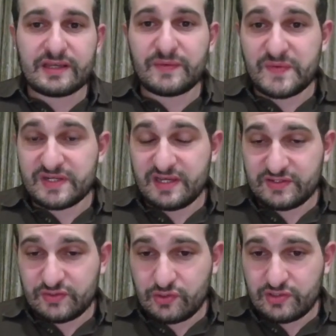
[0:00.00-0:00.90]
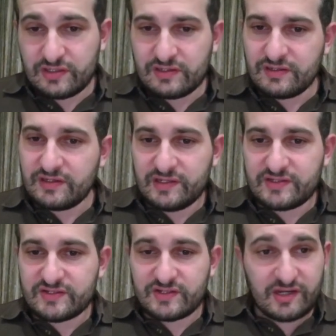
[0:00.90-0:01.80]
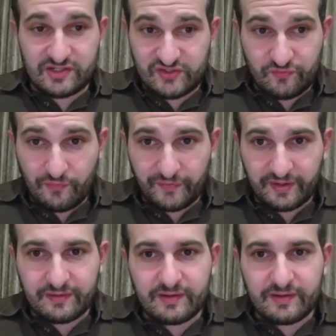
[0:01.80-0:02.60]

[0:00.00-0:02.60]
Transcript: If it does not, it's catastrophic.